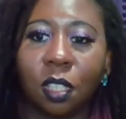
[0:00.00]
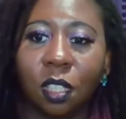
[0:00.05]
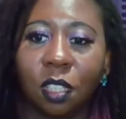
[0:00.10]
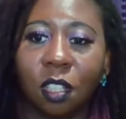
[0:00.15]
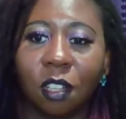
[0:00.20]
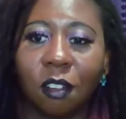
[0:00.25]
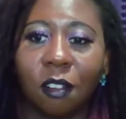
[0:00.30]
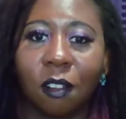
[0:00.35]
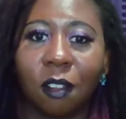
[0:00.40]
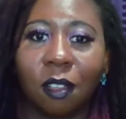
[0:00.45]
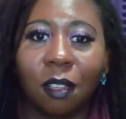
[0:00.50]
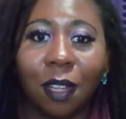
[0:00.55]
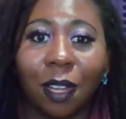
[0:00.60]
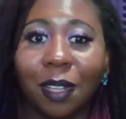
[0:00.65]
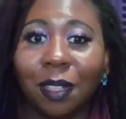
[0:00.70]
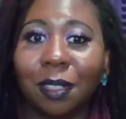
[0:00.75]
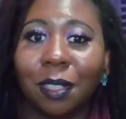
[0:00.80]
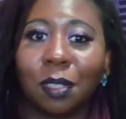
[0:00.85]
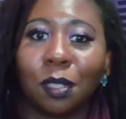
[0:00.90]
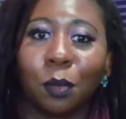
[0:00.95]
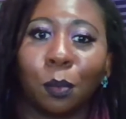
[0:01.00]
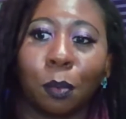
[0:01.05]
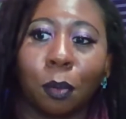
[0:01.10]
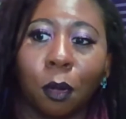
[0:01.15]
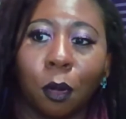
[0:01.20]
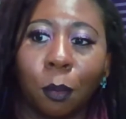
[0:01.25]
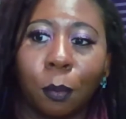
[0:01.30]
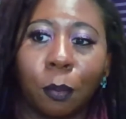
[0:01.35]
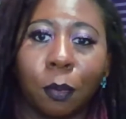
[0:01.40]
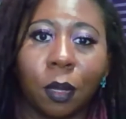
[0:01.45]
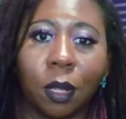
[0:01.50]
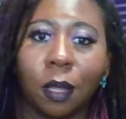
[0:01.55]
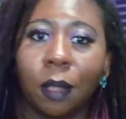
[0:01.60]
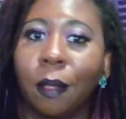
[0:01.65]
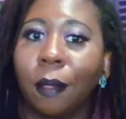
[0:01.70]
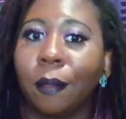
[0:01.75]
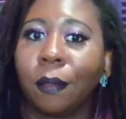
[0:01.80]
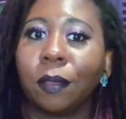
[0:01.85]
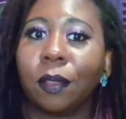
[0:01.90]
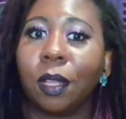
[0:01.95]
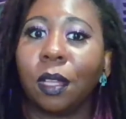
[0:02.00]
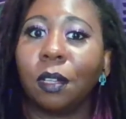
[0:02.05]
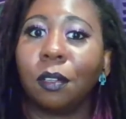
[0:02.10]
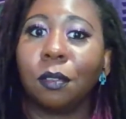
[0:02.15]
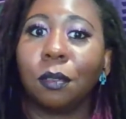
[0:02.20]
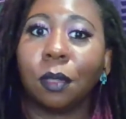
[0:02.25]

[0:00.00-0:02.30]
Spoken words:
that's appropriate. They don't care.